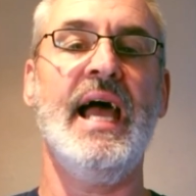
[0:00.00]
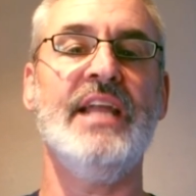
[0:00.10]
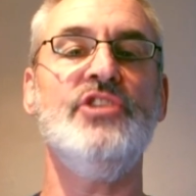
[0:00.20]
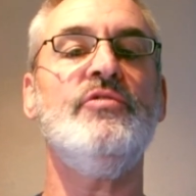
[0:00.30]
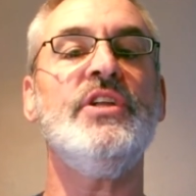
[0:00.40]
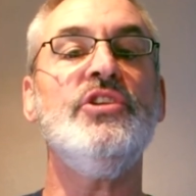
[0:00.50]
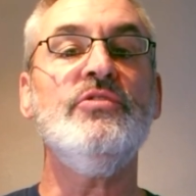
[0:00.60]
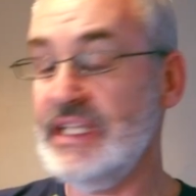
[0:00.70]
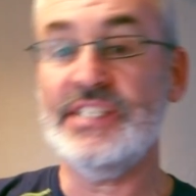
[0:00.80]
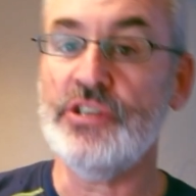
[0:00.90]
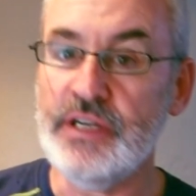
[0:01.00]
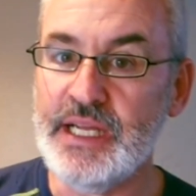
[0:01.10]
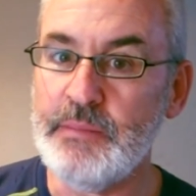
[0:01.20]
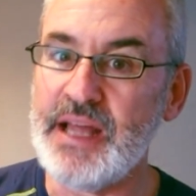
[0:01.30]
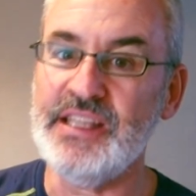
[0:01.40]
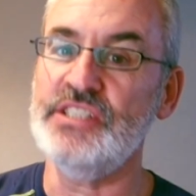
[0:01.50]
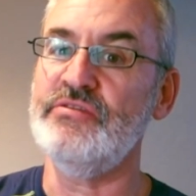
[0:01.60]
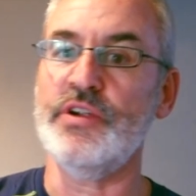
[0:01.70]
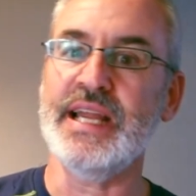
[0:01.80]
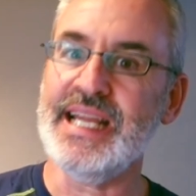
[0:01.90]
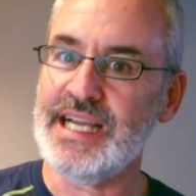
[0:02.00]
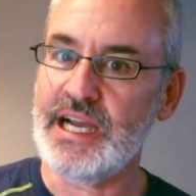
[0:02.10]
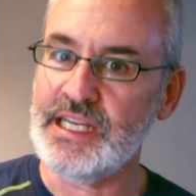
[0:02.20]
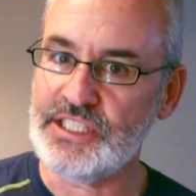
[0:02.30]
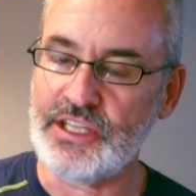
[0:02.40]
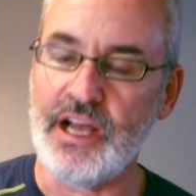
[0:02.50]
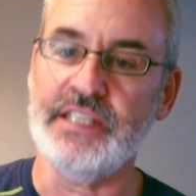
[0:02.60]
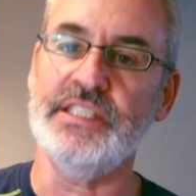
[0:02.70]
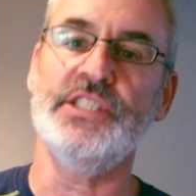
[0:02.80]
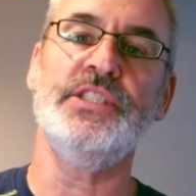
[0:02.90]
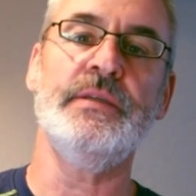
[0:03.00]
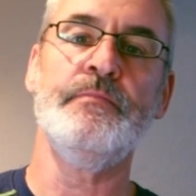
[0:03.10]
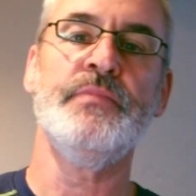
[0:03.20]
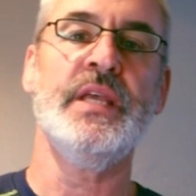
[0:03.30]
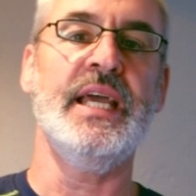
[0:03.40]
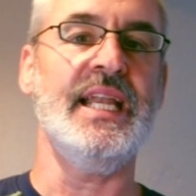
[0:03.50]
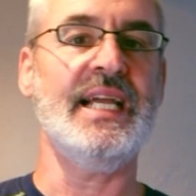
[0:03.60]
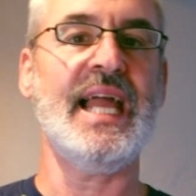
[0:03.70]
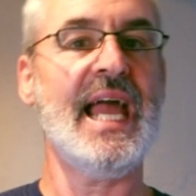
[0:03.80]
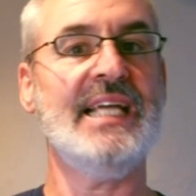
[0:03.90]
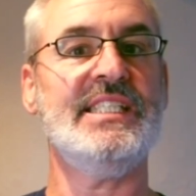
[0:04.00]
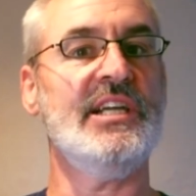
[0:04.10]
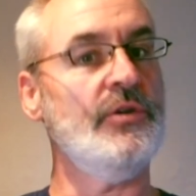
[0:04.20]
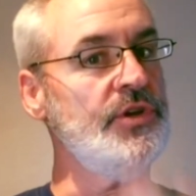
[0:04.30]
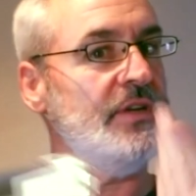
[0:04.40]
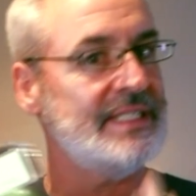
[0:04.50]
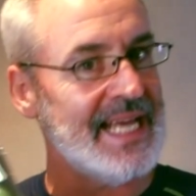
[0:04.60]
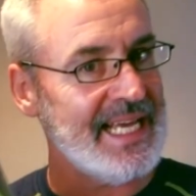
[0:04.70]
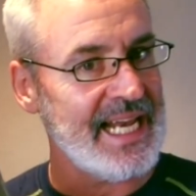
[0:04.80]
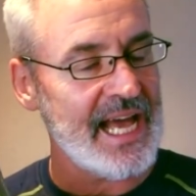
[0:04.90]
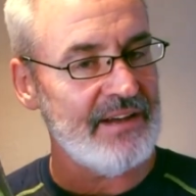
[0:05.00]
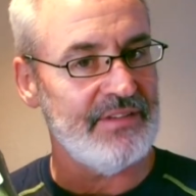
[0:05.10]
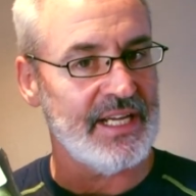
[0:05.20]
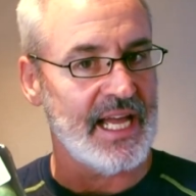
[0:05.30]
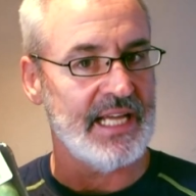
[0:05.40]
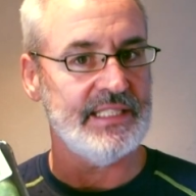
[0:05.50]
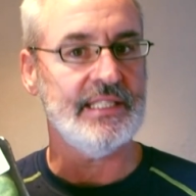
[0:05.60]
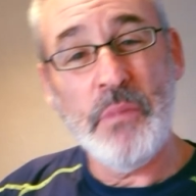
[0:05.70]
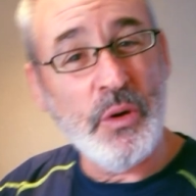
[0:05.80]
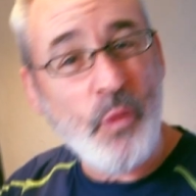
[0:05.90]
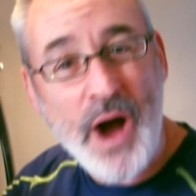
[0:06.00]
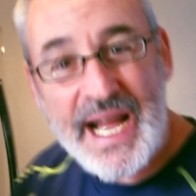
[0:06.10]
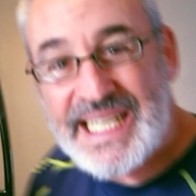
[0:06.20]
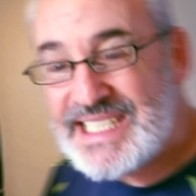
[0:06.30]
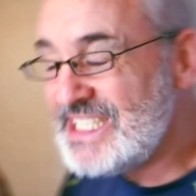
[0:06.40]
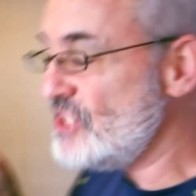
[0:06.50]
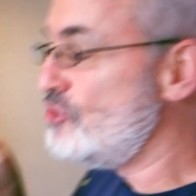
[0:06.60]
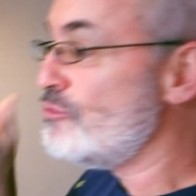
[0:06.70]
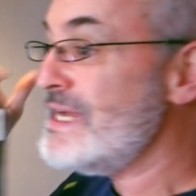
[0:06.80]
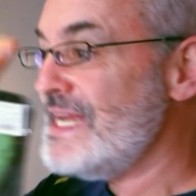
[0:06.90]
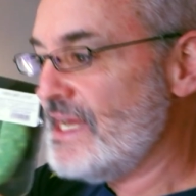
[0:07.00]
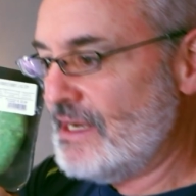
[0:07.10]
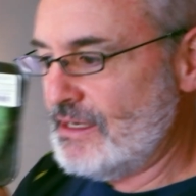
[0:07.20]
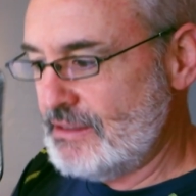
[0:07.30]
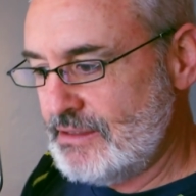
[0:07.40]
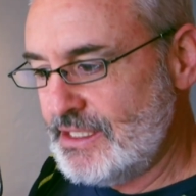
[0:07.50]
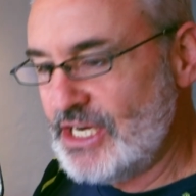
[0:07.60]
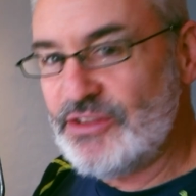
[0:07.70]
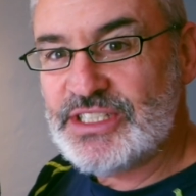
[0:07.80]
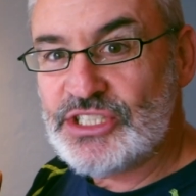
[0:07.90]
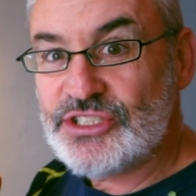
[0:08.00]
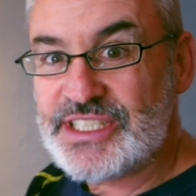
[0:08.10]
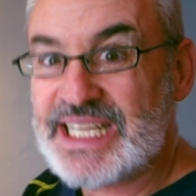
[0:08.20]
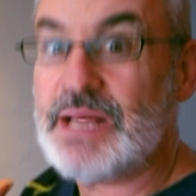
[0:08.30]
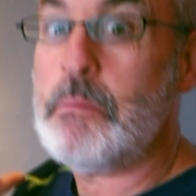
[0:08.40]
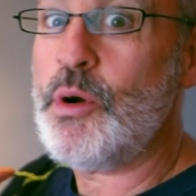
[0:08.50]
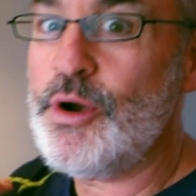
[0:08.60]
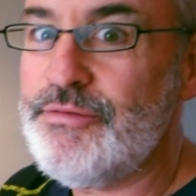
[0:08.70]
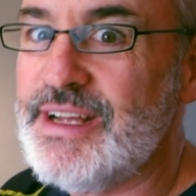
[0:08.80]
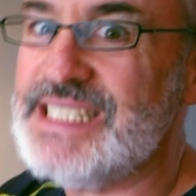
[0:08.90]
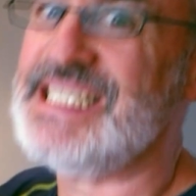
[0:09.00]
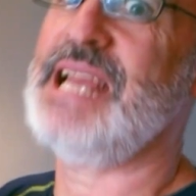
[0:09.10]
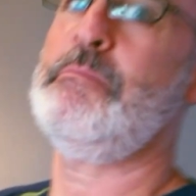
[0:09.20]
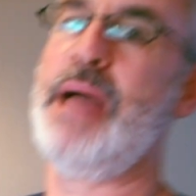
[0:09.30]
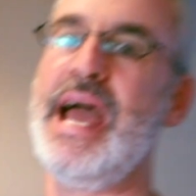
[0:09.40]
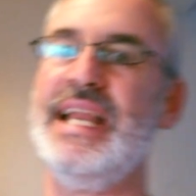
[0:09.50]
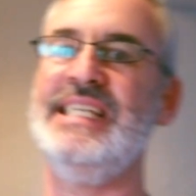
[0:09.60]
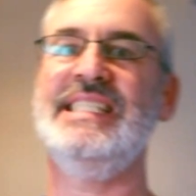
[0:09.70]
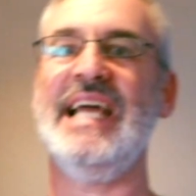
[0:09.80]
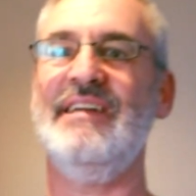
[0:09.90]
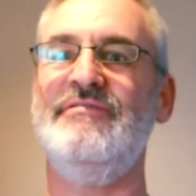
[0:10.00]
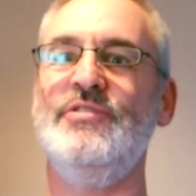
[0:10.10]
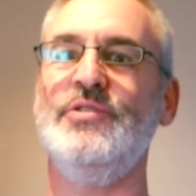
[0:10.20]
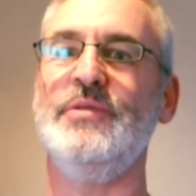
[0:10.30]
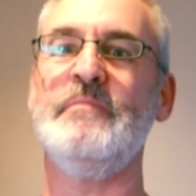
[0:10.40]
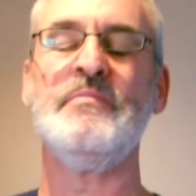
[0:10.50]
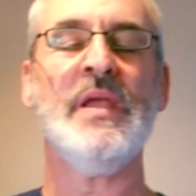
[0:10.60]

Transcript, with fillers: And you can use these cooking methods for any kind of sausage in a casing or you can take it out of a casing. But why is this green? You know, this looks like the perfect St. Patty's Day food,